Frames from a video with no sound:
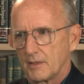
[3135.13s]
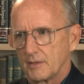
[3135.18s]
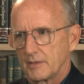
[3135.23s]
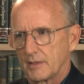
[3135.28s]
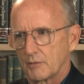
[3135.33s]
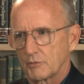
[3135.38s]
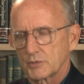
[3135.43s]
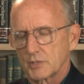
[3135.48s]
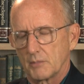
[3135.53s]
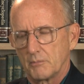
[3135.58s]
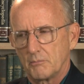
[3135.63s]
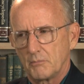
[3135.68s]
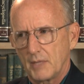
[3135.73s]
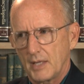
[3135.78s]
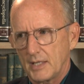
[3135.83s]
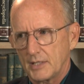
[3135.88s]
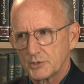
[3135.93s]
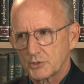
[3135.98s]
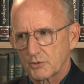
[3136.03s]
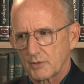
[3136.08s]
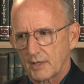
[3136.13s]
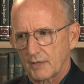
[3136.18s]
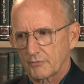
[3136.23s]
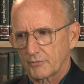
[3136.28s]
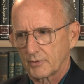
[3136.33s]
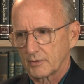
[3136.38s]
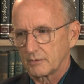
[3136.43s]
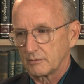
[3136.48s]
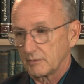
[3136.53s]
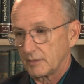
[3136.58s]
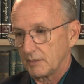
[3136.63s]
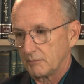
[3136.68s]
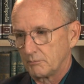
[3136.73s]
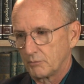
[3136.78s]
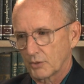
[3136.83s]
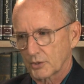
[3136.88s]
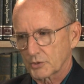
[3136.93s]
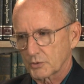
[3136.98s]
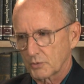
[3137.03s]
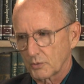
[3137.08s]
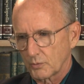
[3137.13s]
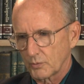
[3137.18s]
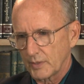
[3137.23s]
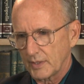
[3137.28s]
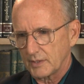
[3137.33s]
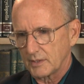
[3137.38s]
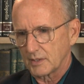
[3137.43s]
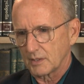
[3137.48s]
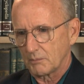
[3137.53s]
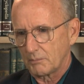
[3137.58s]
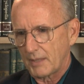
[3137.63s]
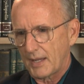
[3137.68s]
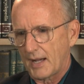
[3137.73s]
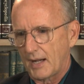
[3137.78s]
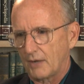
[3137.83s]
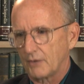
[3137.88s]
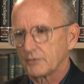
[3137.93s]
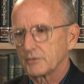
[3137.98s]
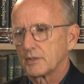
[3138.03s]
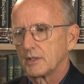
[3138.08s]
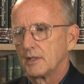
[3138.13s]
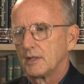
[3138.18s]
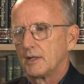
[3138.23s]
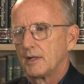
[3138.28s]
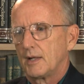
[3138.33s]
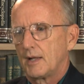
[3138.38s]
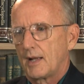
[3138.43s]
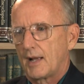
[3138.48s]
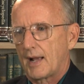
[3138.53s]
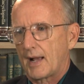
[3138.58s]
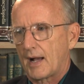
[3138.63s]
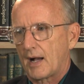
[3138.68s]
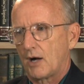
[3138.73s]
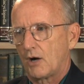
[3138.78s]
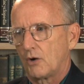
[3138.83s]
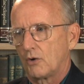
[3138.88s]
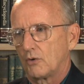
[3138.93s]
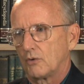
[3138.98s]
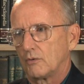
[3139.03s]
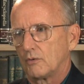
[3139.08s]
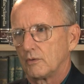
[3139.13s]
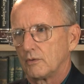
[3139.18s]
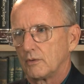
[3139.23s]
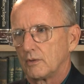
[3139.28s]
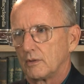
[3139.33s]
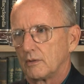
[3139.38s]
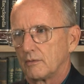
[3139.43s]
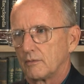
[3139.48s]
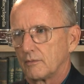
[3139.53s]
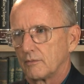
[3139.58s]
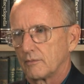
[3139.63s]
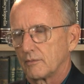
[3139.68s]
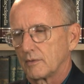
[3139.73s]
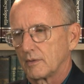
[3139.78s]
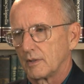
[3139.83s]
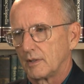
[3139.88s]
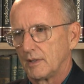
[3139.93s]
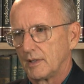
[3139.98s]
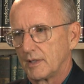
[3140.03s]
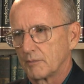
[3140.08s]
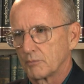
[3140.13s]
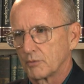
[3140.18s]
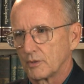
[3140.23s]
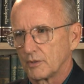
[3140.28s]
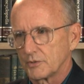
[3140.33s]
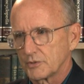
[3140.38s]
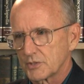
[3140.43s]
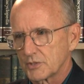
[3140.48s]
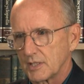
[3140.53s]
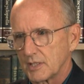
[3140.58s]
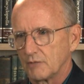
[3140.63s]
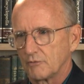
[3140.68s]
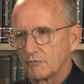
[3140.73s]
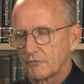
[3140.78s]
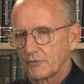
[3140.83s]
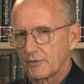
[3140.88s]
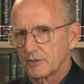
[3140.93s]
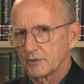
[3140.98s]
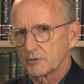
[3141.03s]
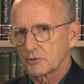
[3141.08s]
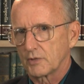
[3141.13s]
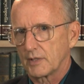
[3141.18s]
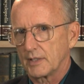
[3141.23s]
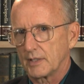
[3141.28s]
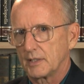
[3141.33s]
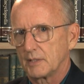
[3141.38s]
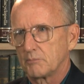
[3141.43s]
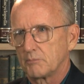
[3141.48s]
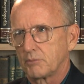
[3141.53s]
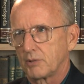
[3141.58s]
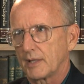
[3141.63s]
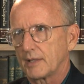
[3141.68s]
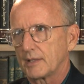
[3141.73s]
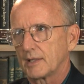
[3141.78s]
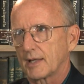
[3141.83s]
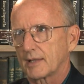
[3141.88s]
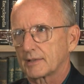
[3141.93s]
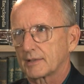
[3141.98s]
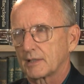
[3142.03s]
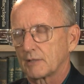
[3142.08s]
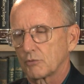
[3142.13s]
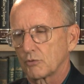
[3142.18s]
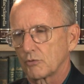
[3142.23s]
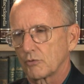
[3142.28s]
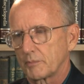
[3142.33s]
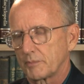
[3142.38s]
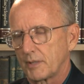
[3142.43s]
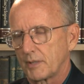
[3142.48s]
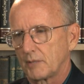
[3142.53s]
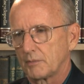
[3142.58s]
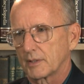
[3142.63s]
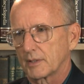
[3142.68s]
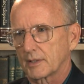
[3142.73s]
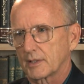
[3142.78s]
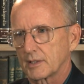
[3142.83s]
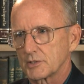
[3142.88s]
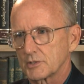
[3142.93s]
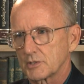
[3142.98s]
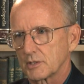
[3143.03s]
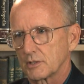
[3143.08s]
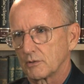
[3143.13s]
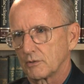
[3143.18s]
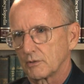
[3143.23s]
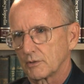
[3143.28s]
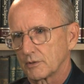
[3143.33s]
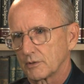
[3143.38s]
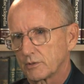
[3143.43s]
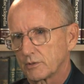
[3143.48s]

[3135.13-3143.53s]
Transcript: There was a major effort, and books were written about how liberals infiltrated, played like they were Republicans in order